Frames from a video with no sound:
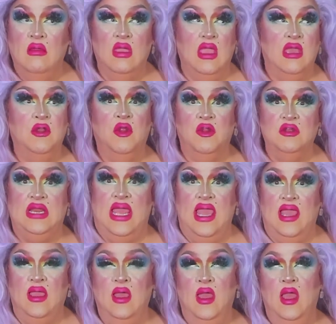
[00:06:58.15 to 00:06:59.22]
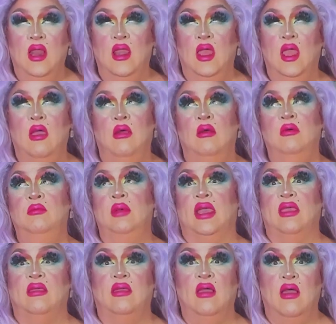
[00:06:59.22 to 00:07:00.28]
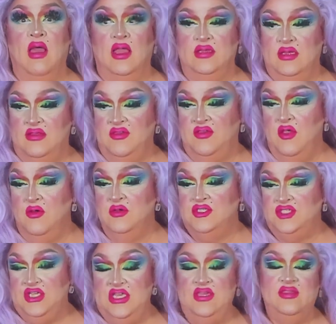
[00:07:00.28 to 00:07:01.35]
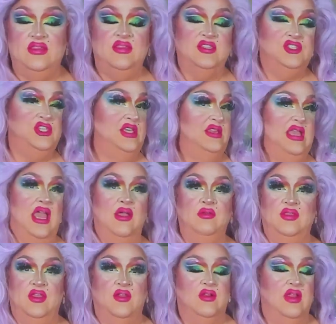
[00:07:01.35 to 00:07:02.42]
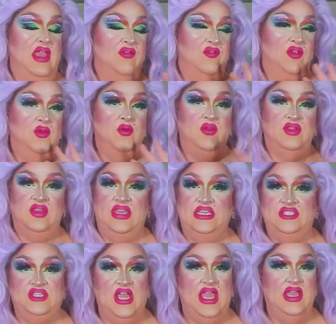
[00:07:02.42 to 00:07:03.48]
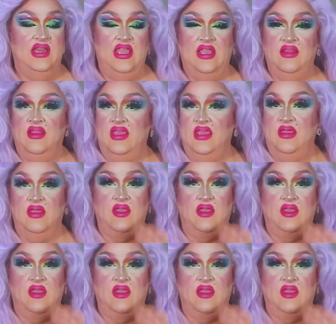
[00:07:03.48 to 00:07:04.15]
in her day. Like, oh my God. So she's out there. If you see Jan in the